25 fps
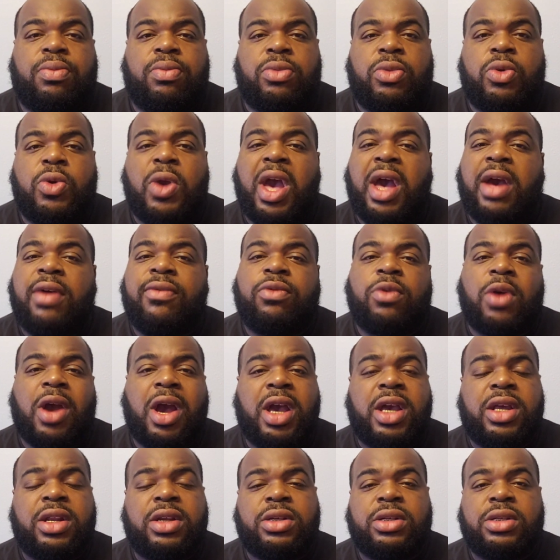You have
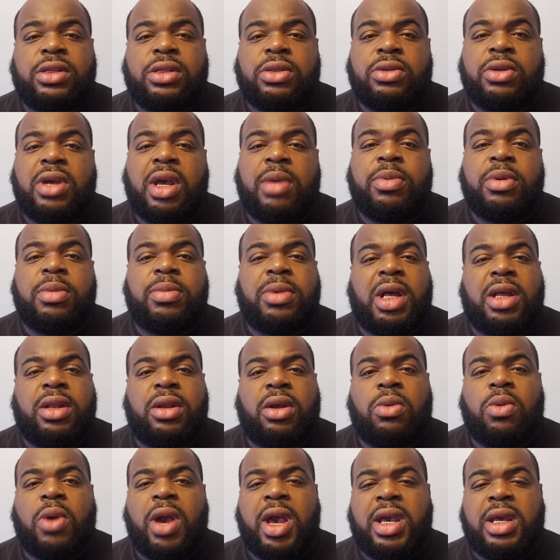rioters, you have people out
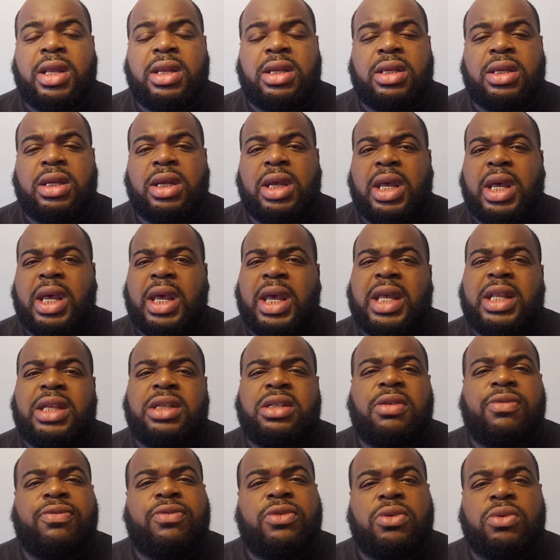there rioting, and
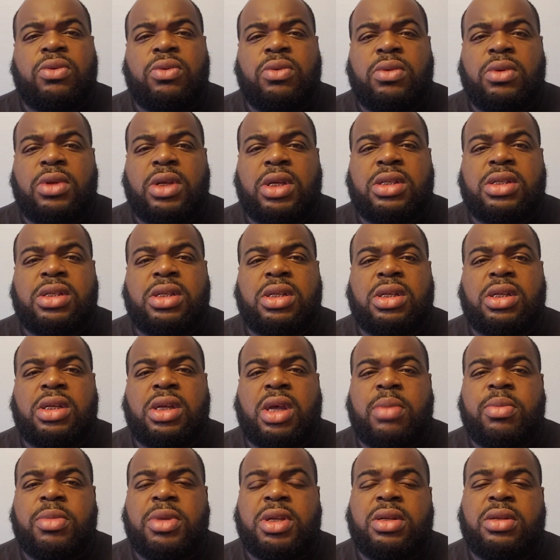it's a few.
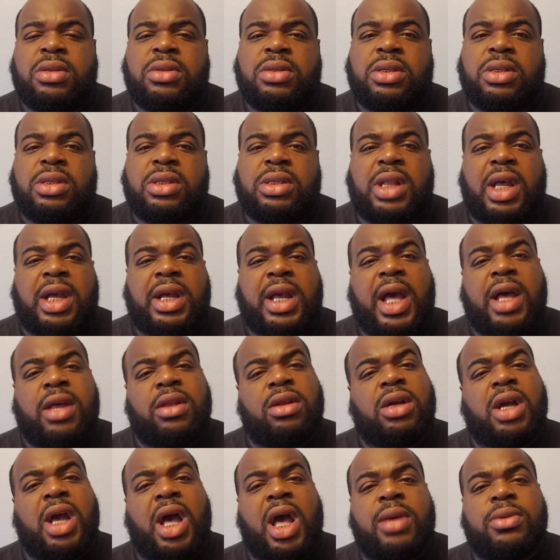I mean, just like how
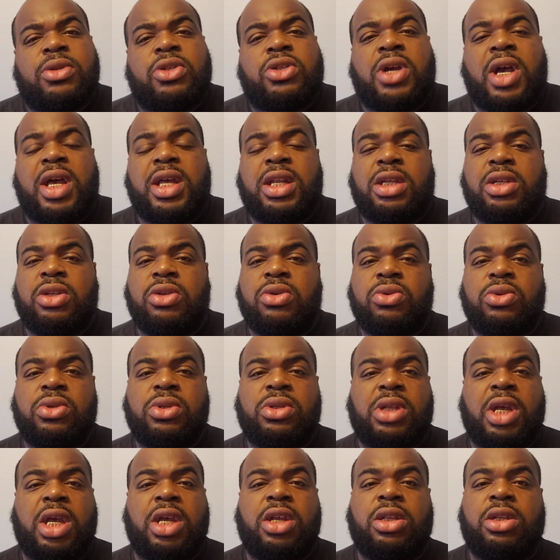the cops
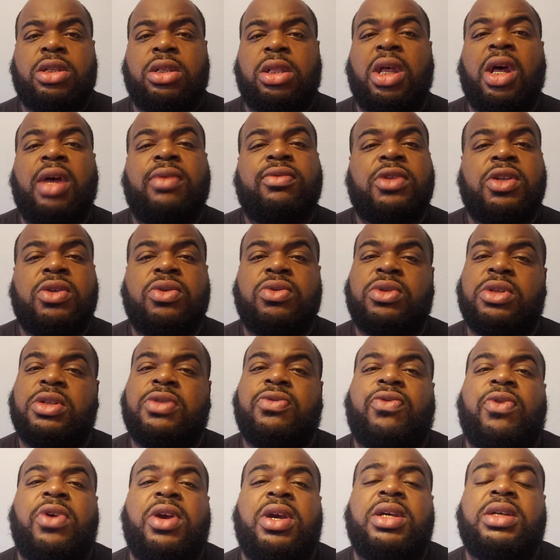they love to use this
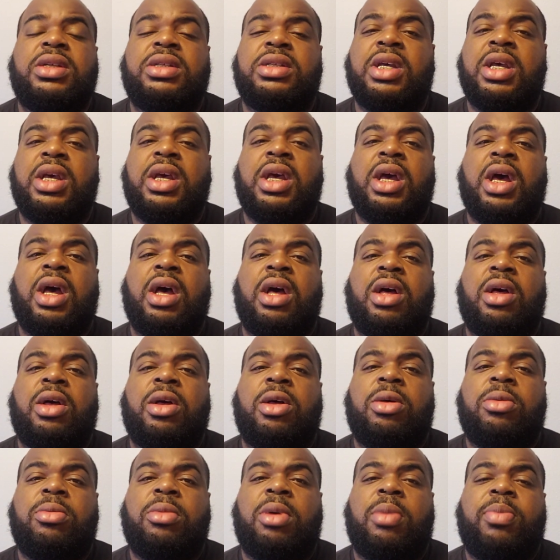phrase.
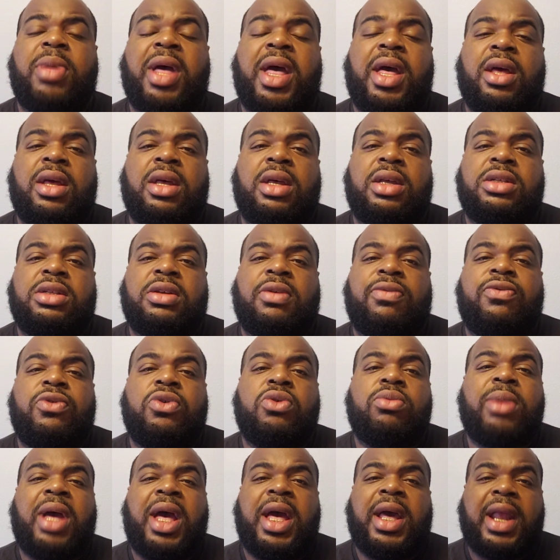It's a
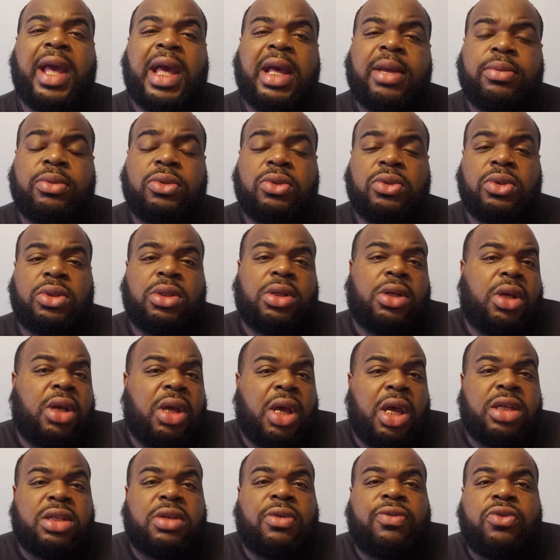few bad apples.
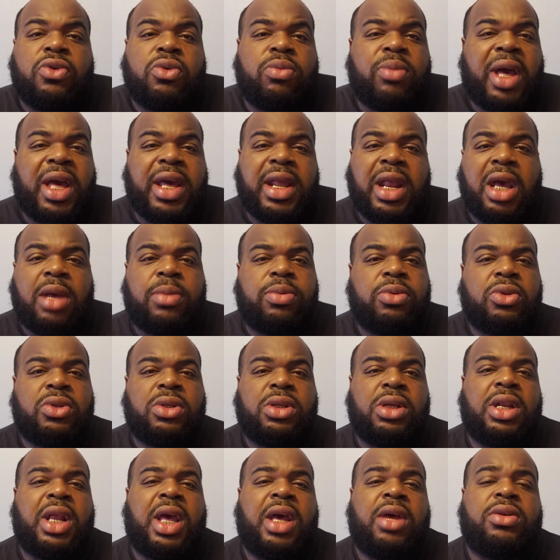It's a few bad apples,
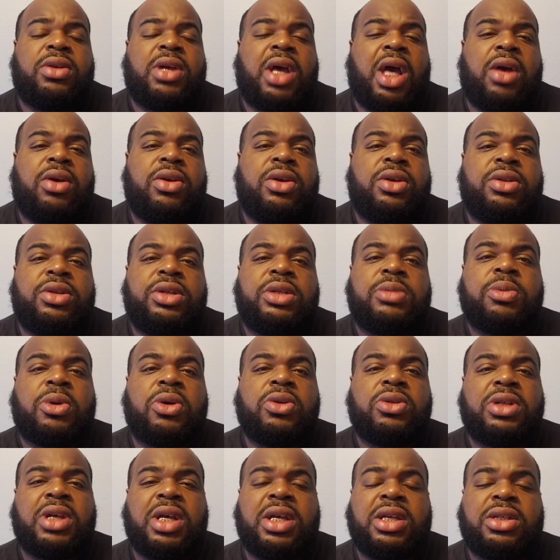and out here in these
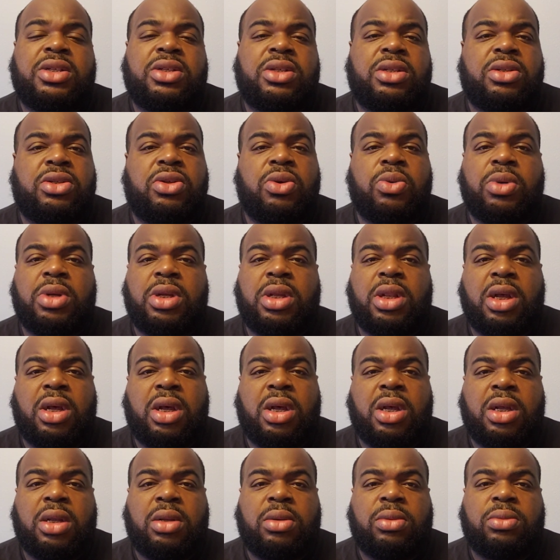protests doing
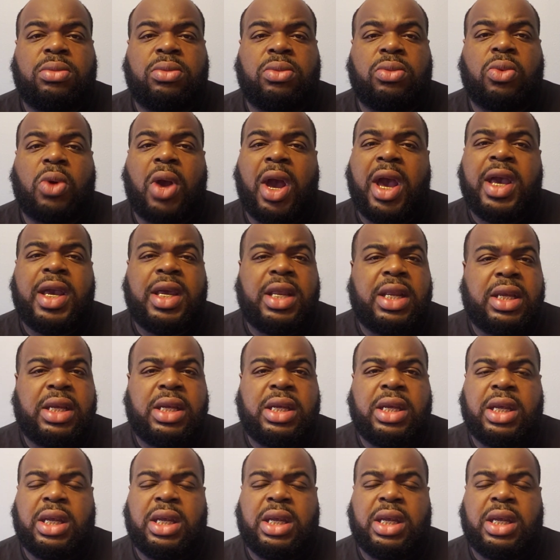rioting